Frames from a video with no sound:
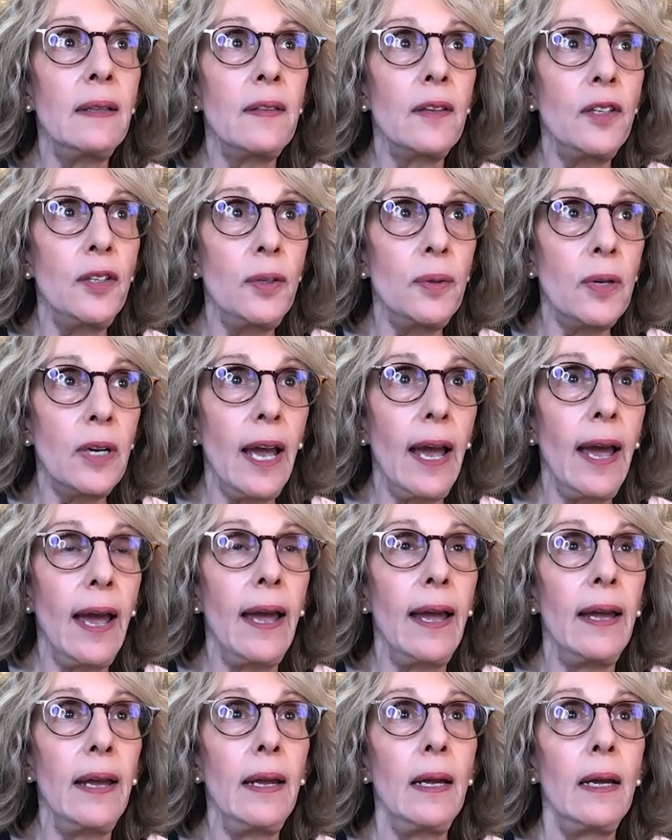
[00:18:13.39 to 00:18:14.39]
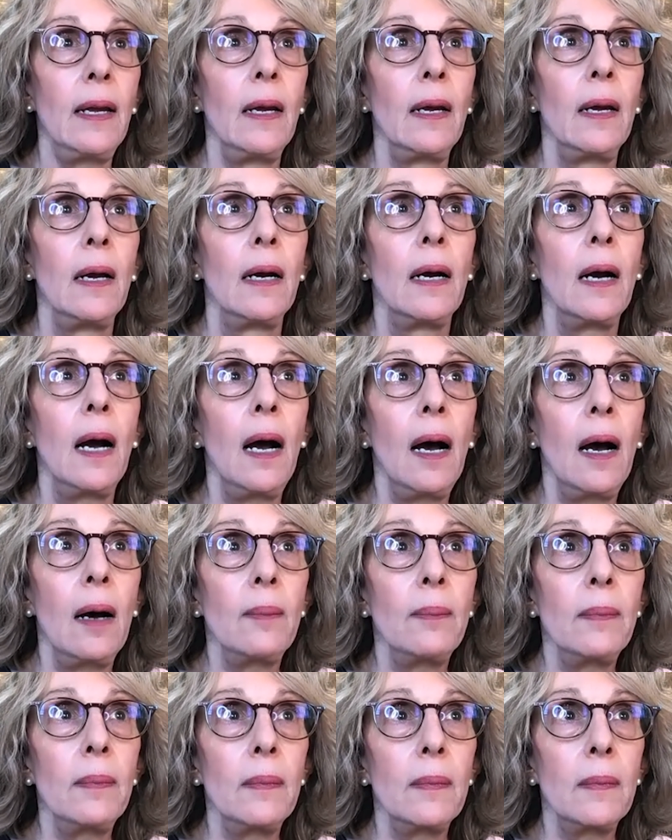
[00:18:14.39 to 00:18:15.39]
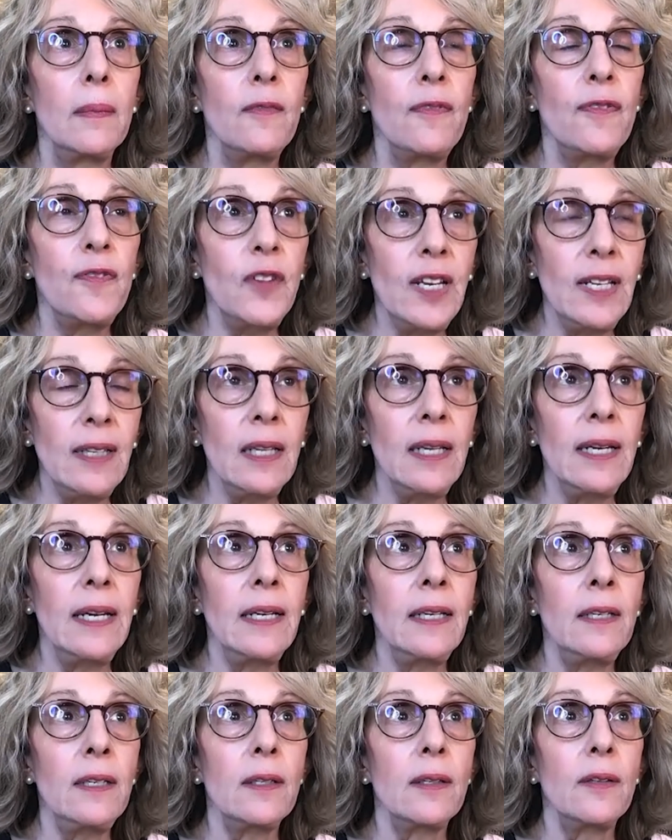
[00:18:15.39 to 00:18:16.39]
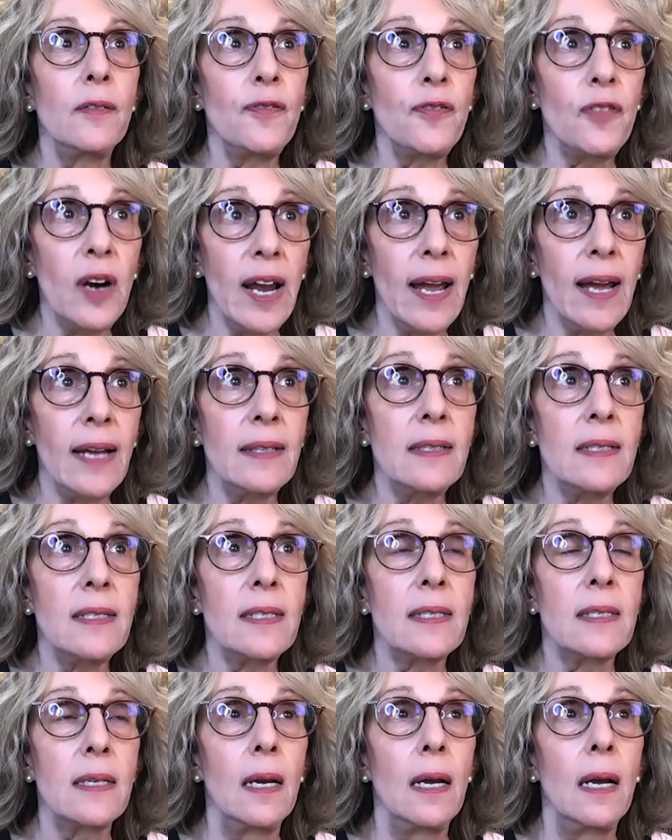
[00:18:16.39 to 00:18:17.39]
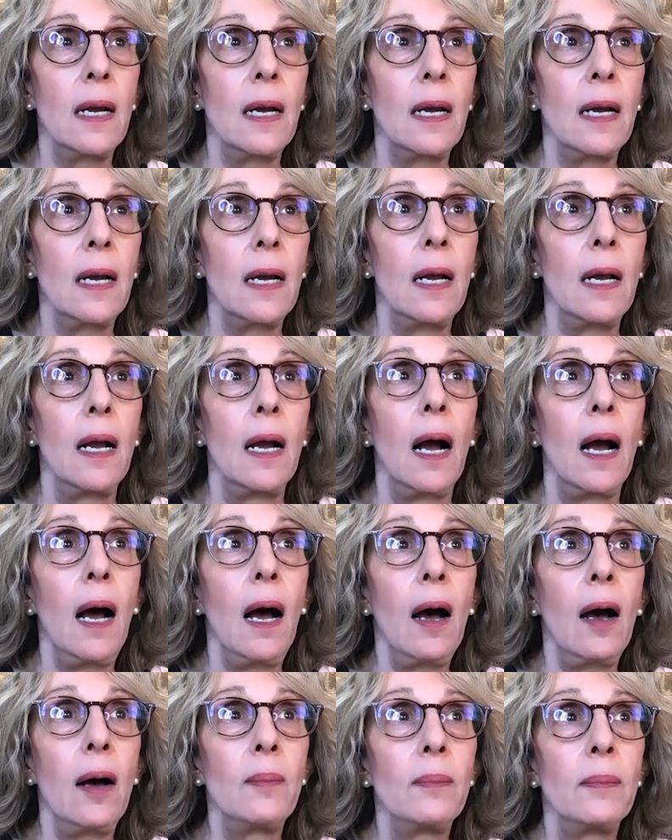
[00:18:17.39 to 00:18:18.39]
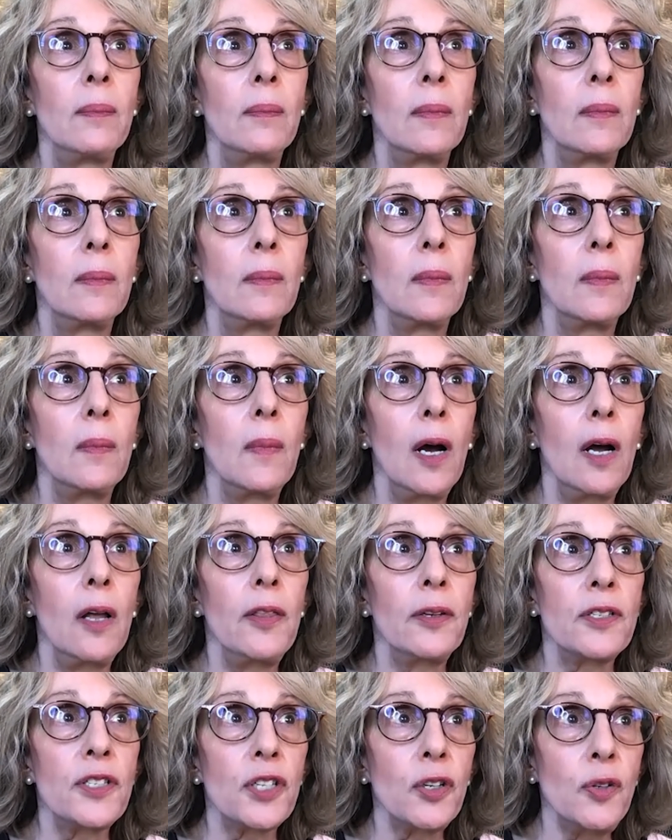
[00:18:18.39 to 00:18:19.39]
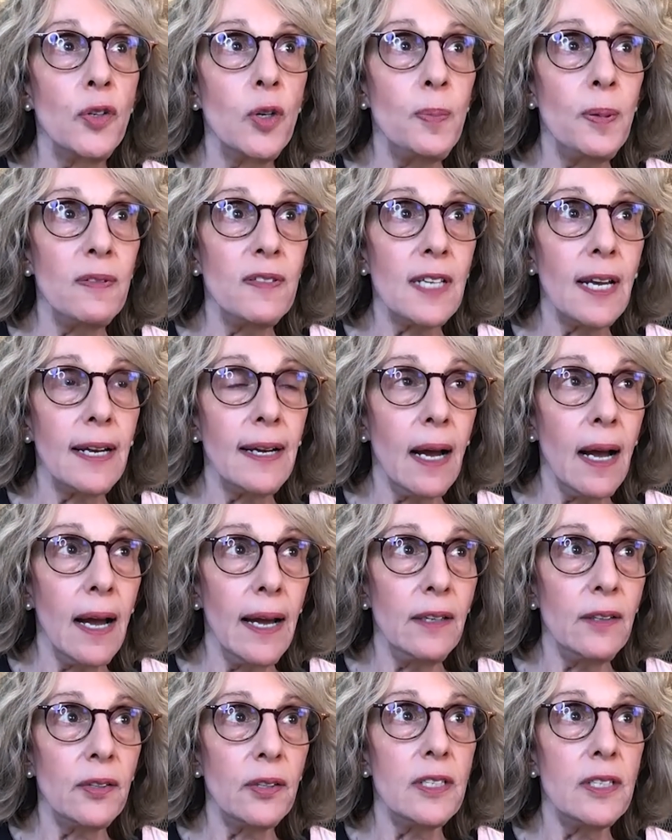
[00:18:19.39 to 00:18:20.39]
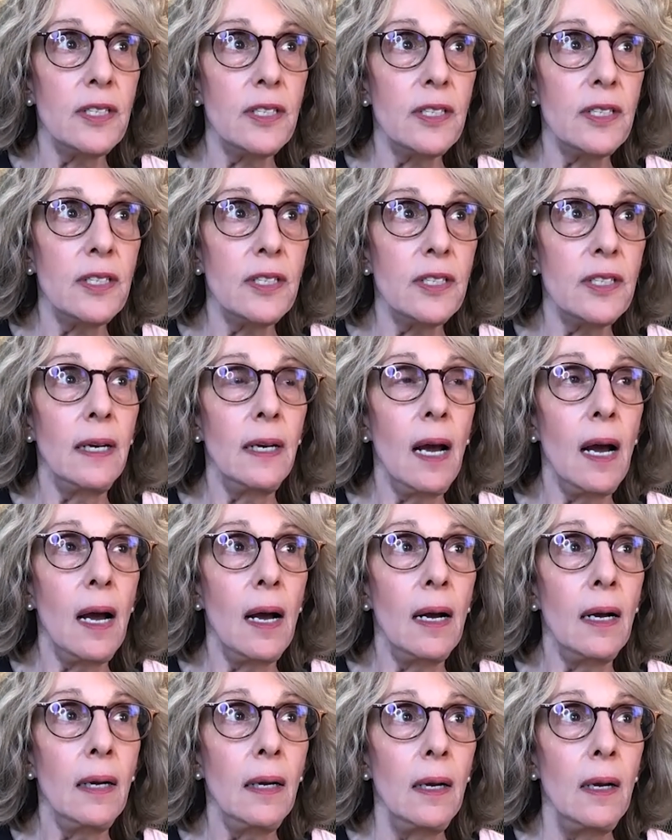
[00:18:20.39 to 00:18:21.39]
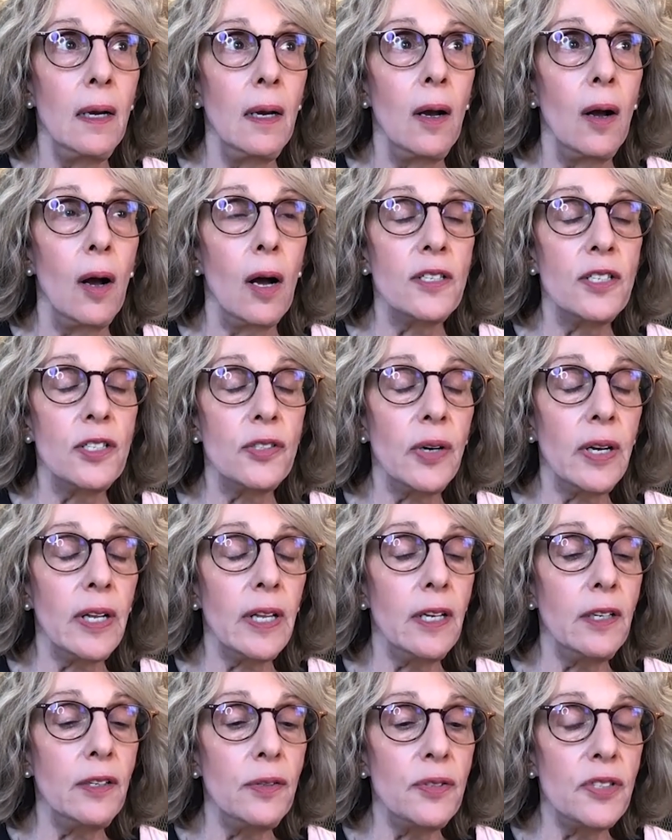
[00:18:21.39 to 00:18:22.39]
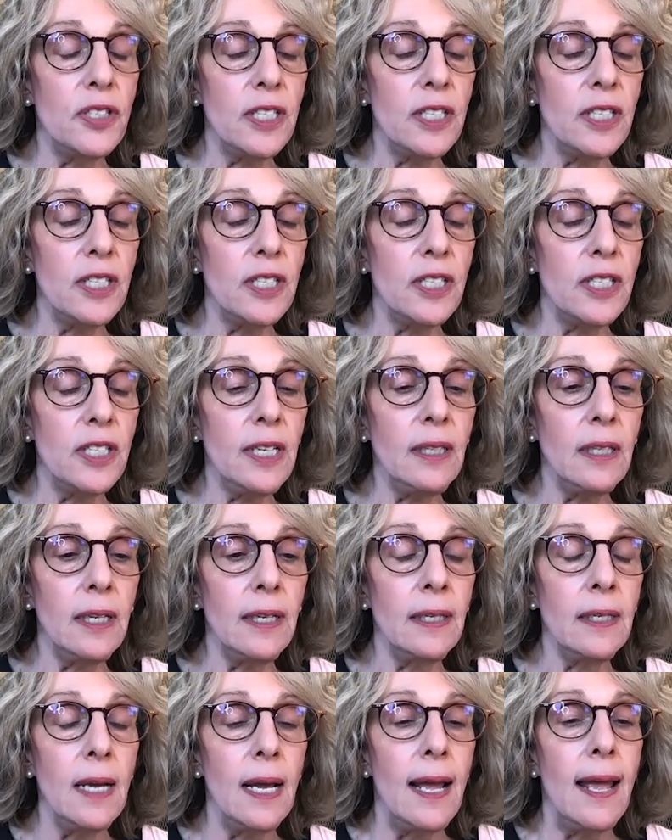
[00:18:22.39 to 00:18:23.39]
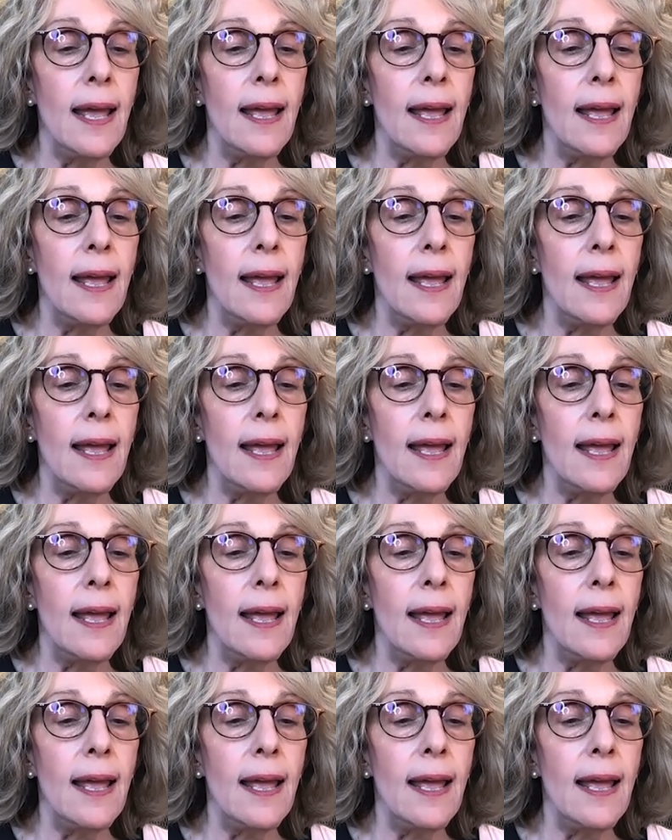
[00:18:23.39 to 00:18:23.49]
the UK, Finland, France, there's a group of psychiatrists in Australia and New Zealand.